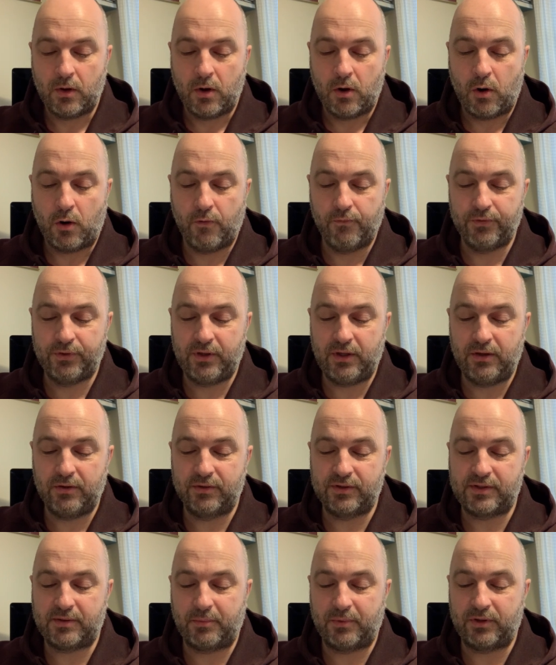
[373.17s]
Over the
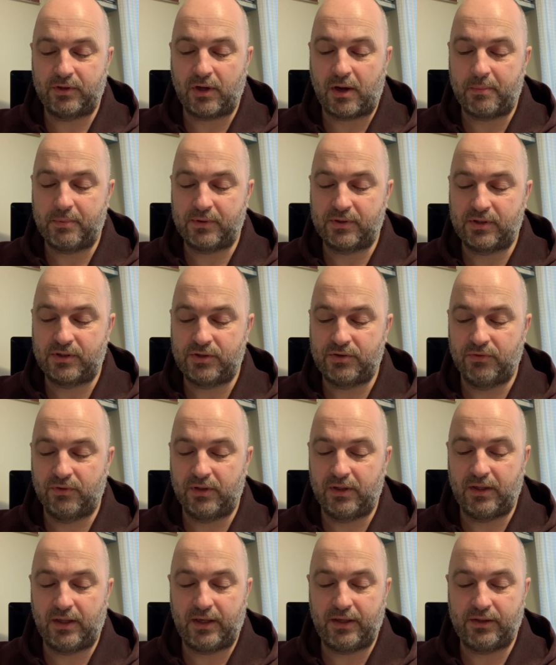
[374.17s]
years, some of the topics that she
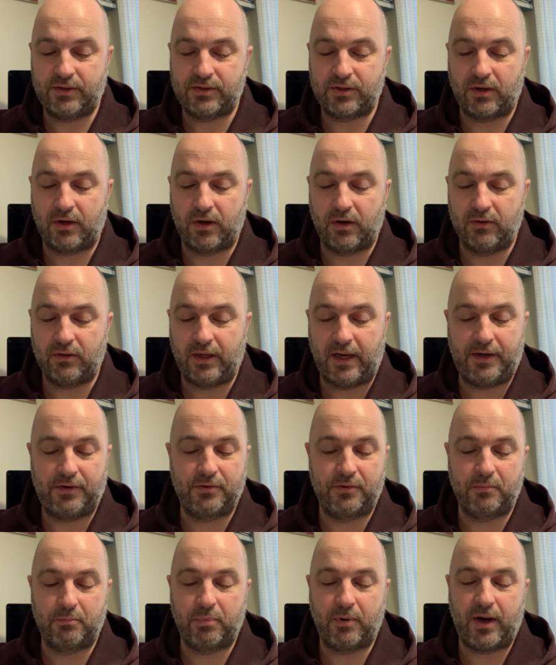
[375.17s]
really likes are
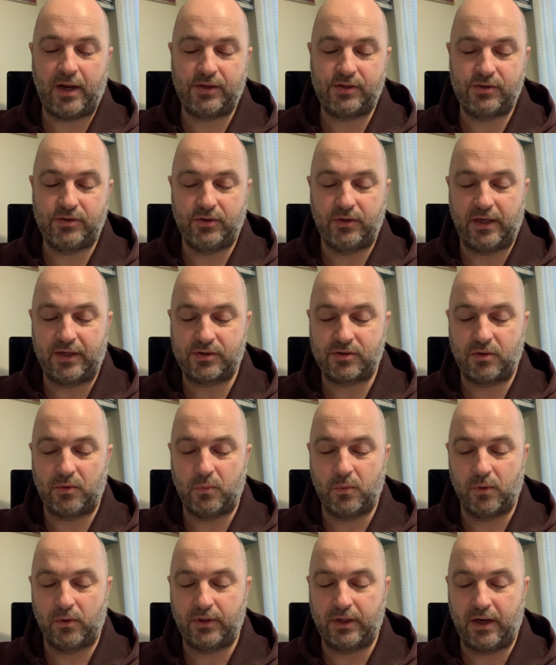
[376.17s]
Lantern Press, UNESCO
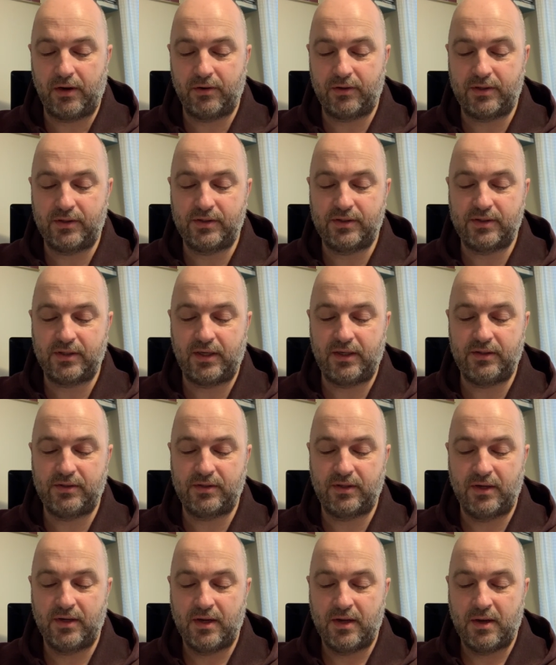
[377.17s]
World Heritage Sites,
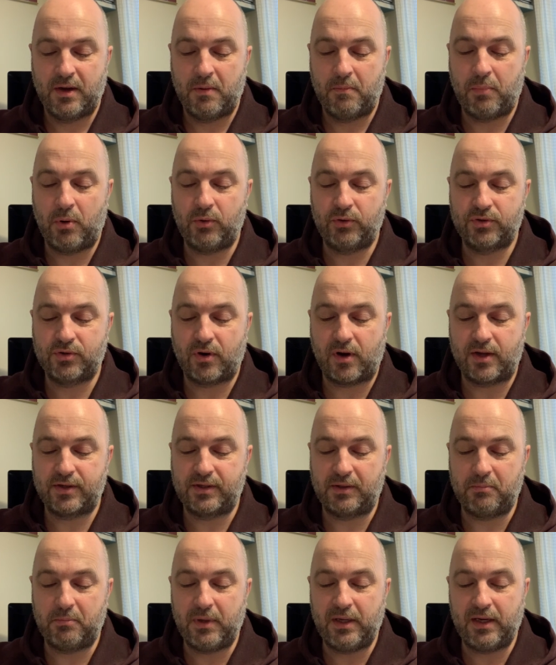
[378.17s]

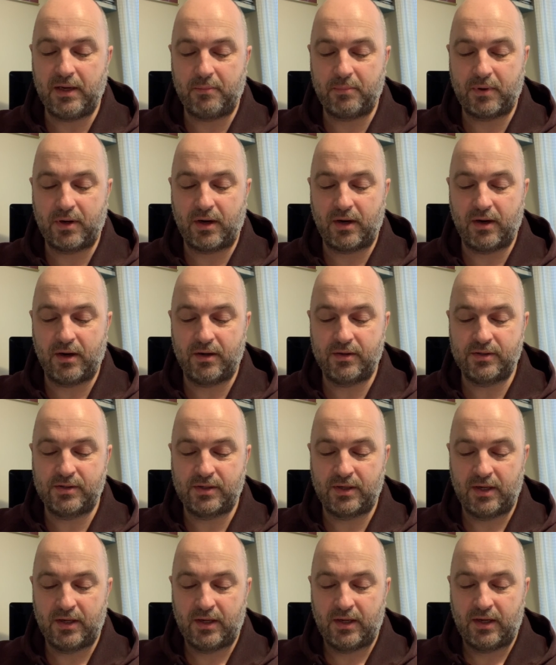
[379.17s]
postcrossing meetup cards,
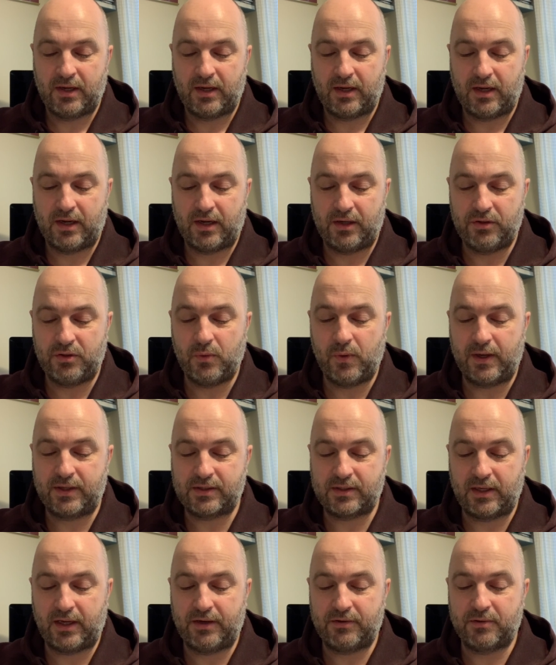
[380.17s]

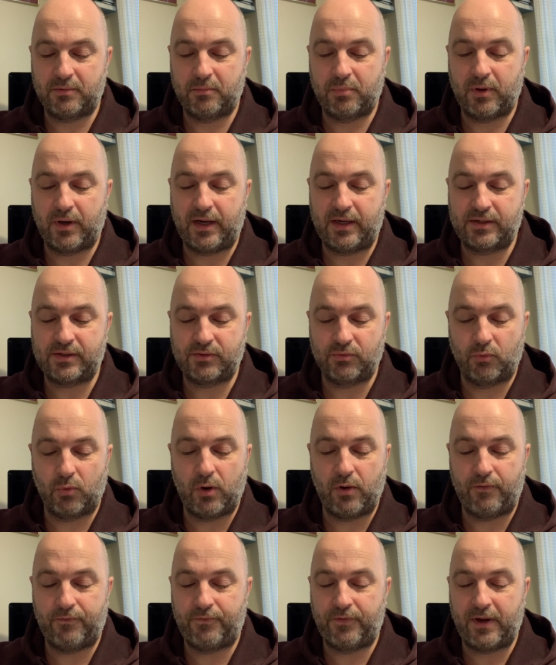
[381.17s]
U.S. Lantern Press,
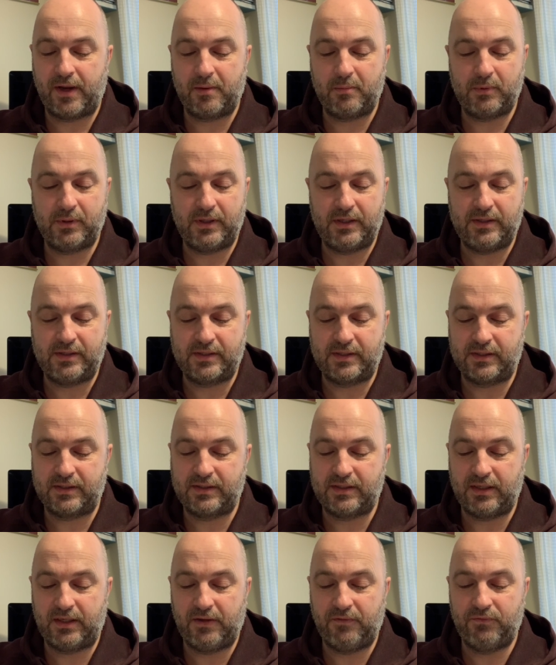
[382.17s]
Royal Families,
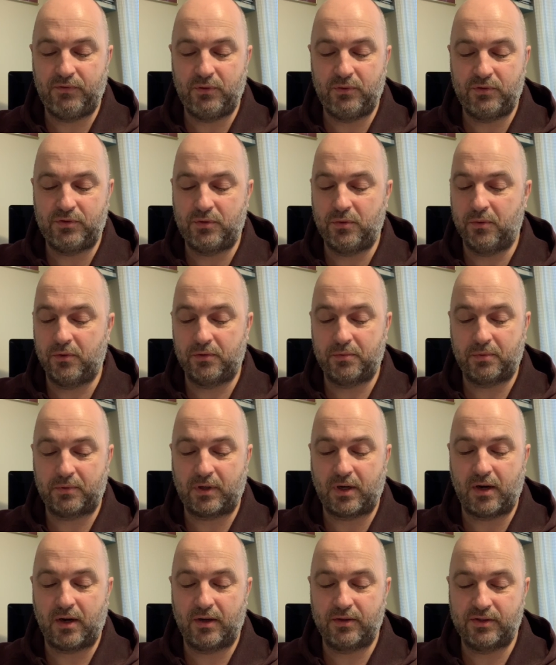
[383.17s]
City Views, Tourist
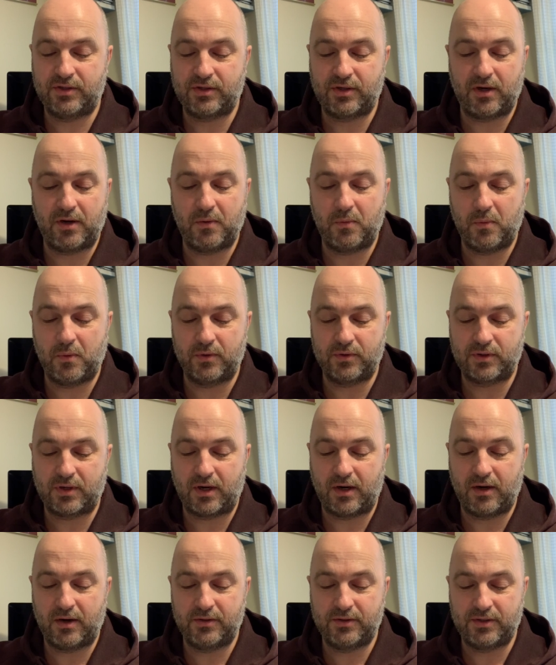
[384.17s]
Cards, Star Wars
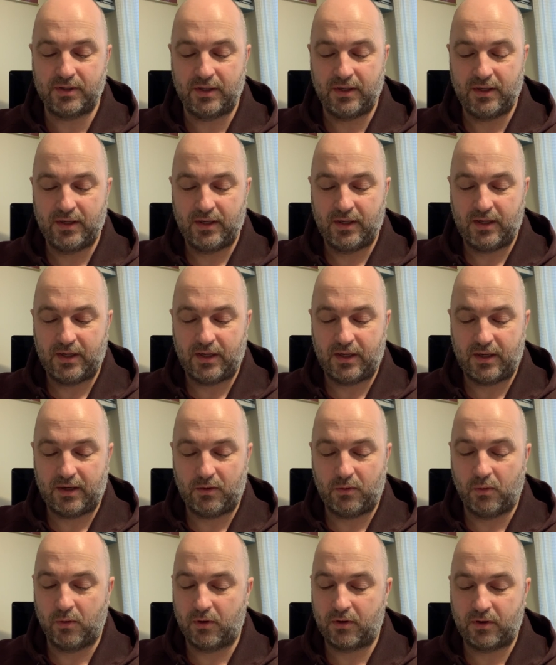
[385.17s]
Cards,
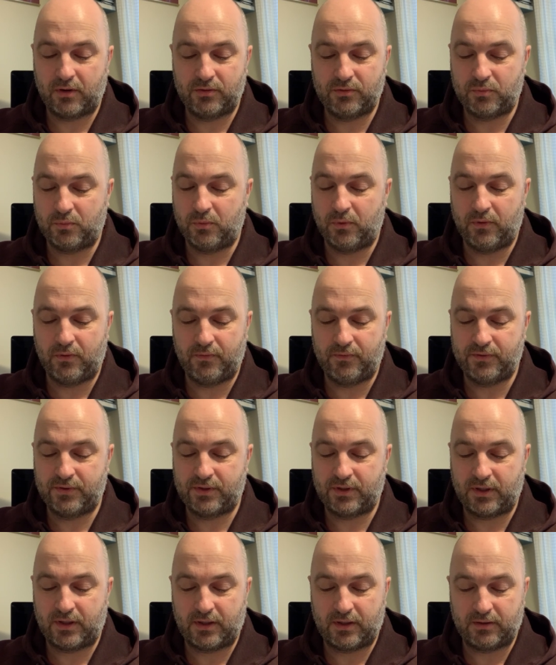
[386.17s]
Orcas, Wolves,
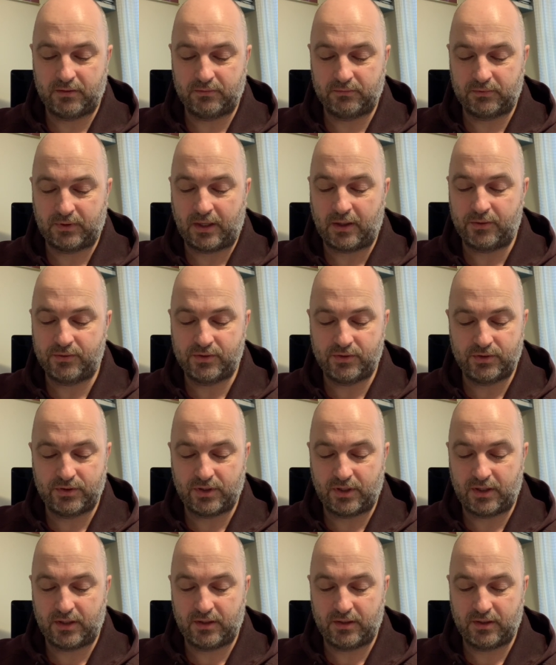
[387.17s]

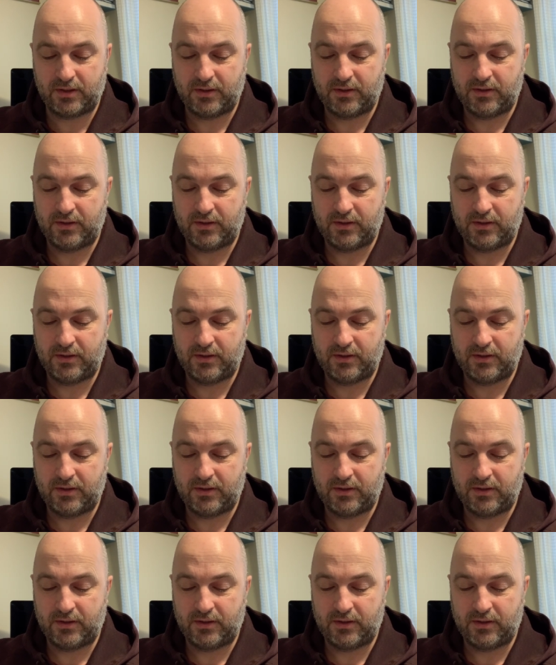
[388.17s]
Tausendschend,